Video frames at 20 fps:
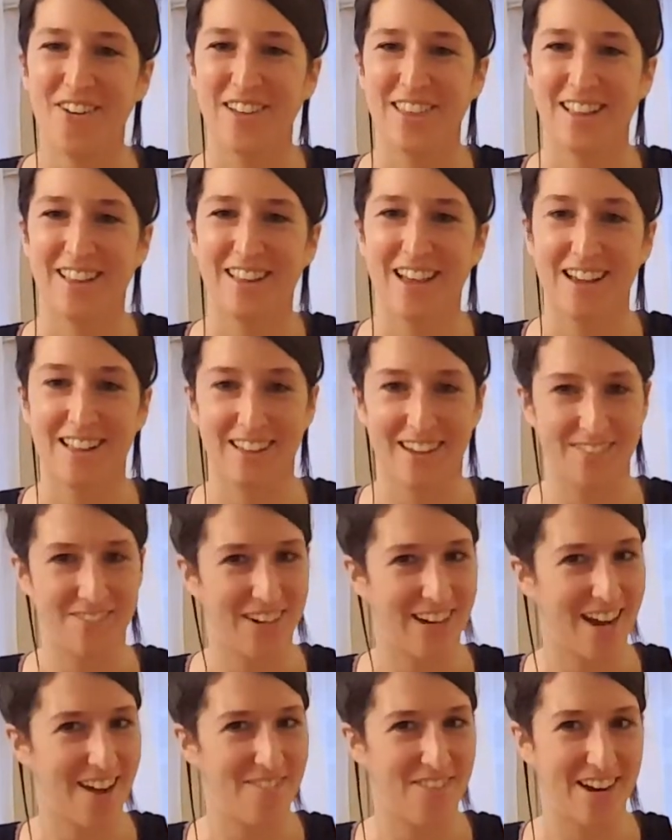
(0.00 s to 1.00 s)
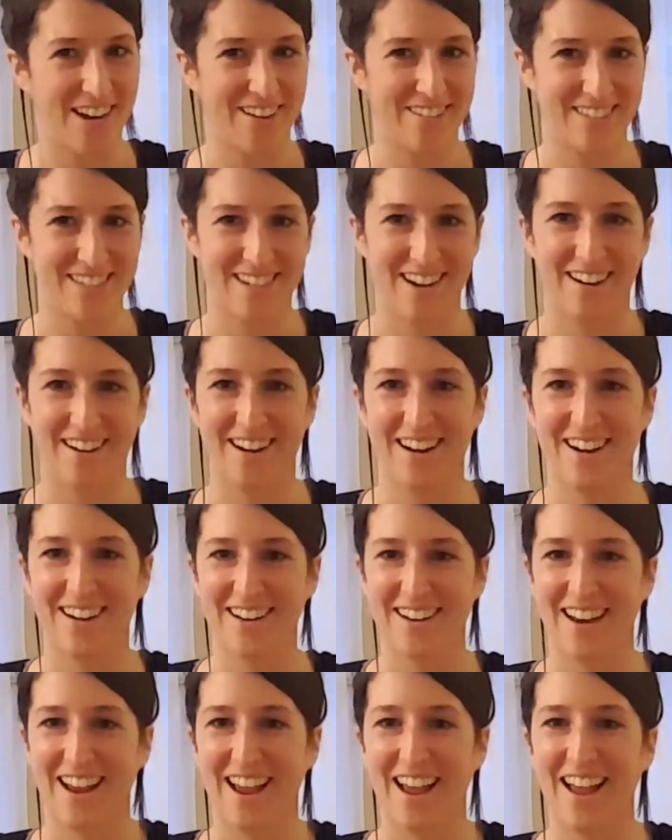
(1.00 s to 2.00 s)
with a leg lift. I got my notes down here
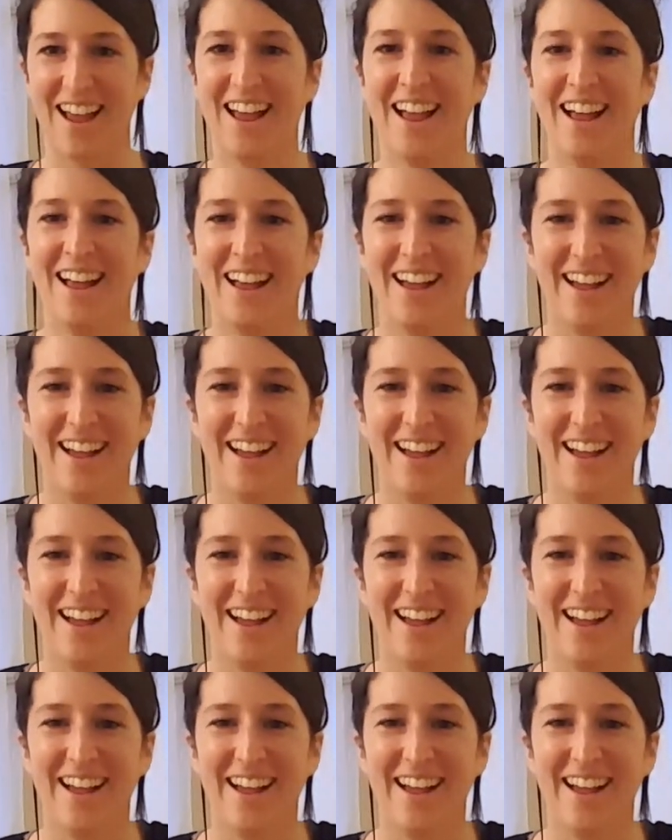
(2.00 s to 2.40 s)
today.